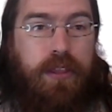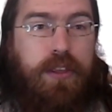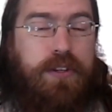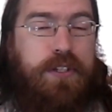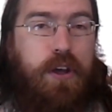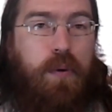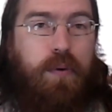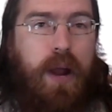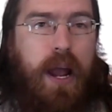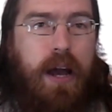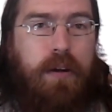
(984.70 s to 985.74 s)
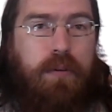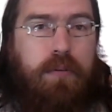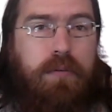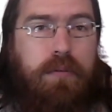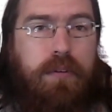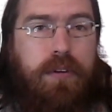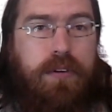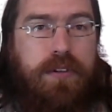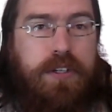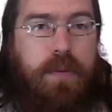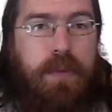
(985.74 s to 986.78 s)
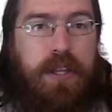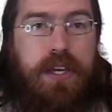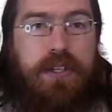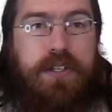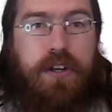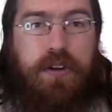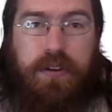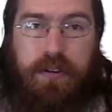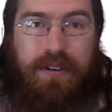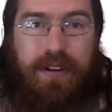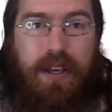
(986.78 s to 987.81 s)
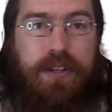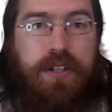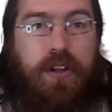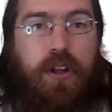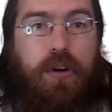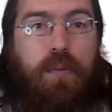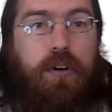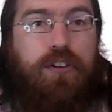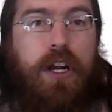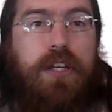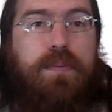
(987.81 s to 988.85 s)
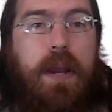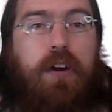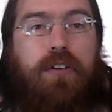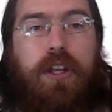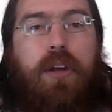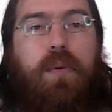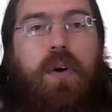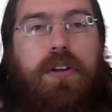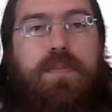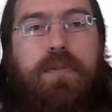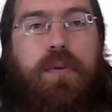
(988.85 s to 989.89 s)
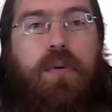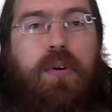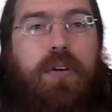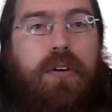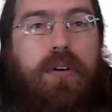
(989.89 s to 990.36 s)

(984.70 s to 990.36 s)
this go around, some of these, it's a little more transparent than it was before.